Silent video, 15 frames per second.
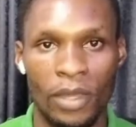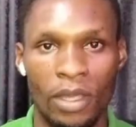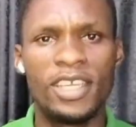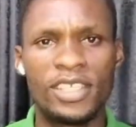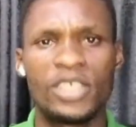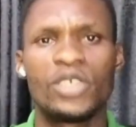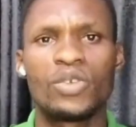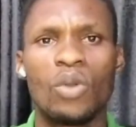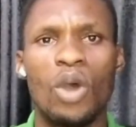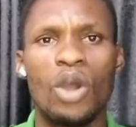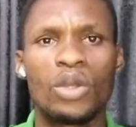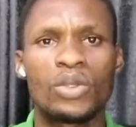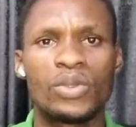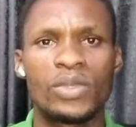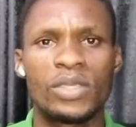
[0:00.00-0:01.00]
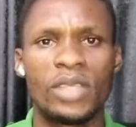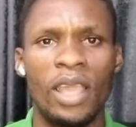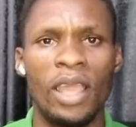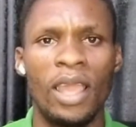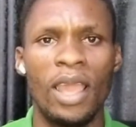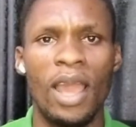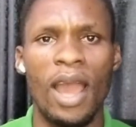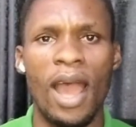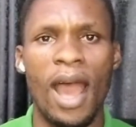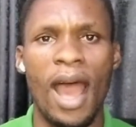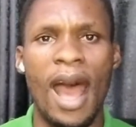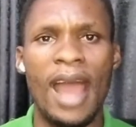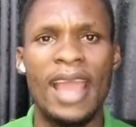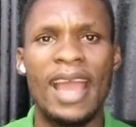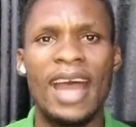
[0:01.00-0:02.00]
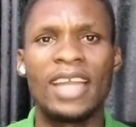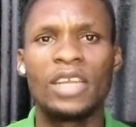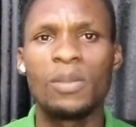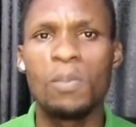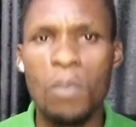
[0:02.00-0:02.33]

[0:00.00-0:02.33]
It is wrong to say, I had